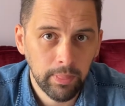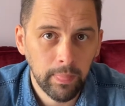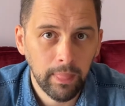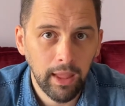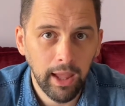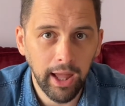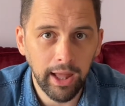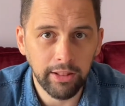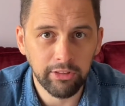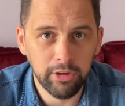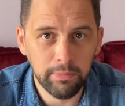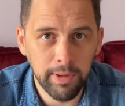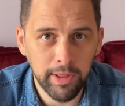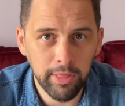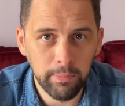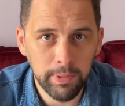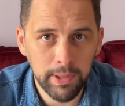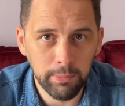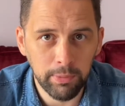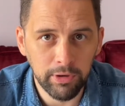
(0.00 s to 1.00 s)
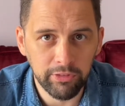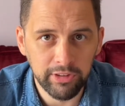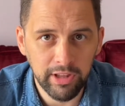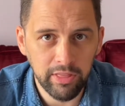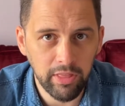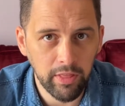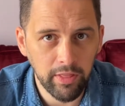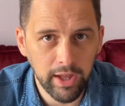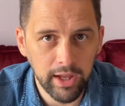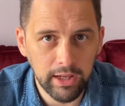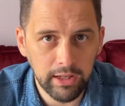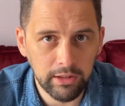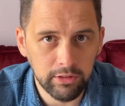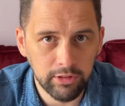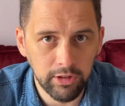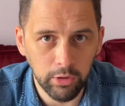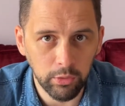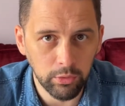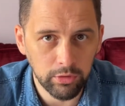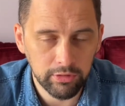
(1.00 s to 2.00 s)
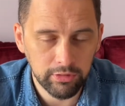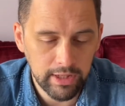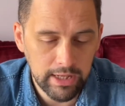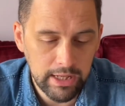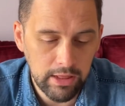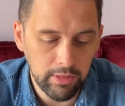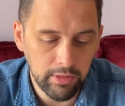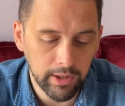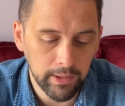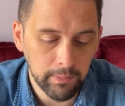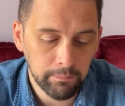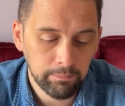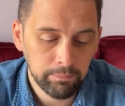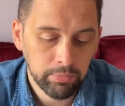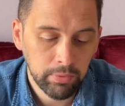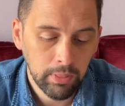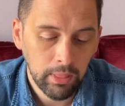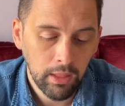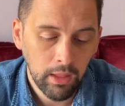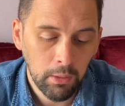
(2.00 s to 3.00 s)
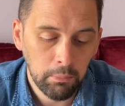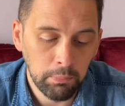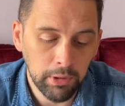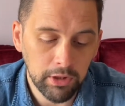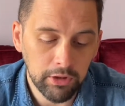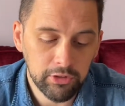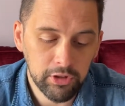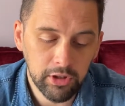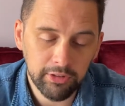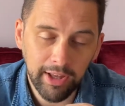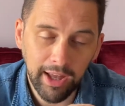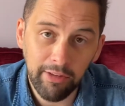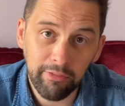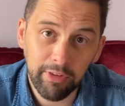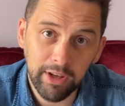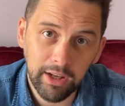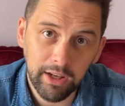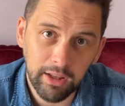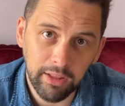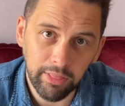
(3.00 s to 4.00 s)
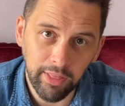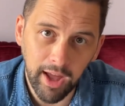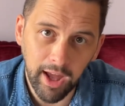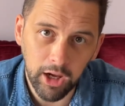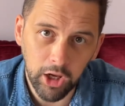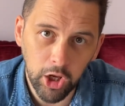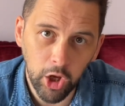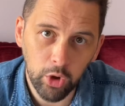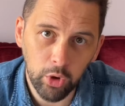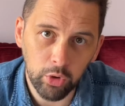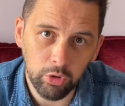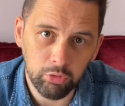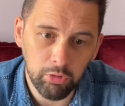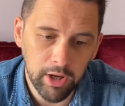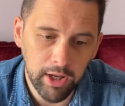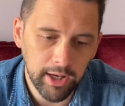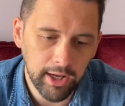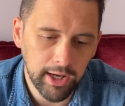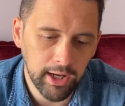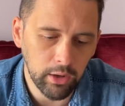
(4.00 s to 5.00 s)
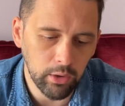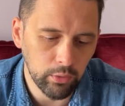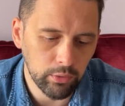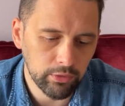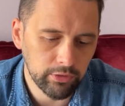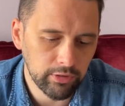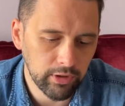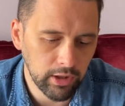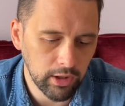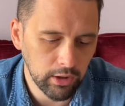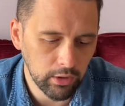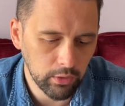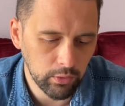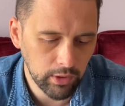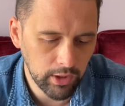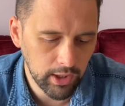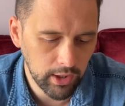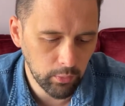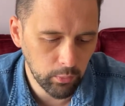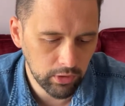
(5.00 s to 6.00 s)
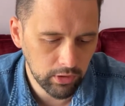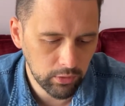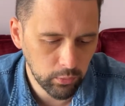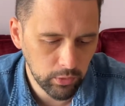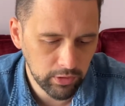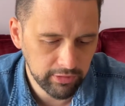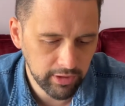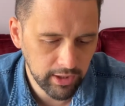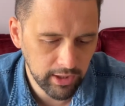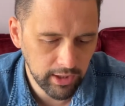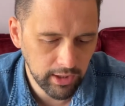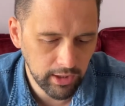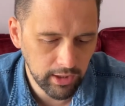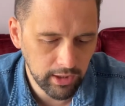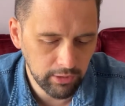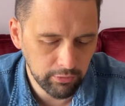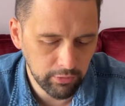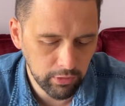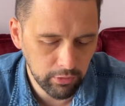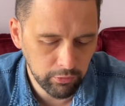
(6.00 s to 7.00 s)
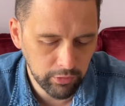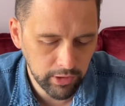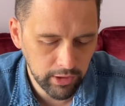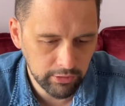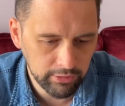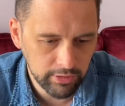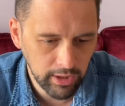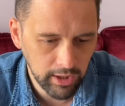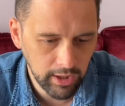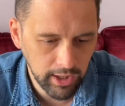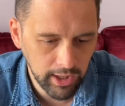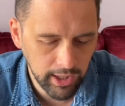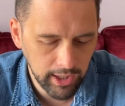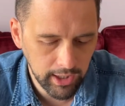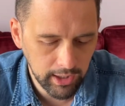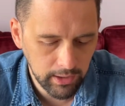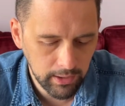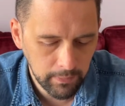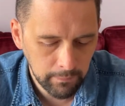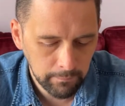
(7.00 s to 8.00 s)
and some other people have said that they don't either, but it's just having that code written out. So what did we say earlier for the first line?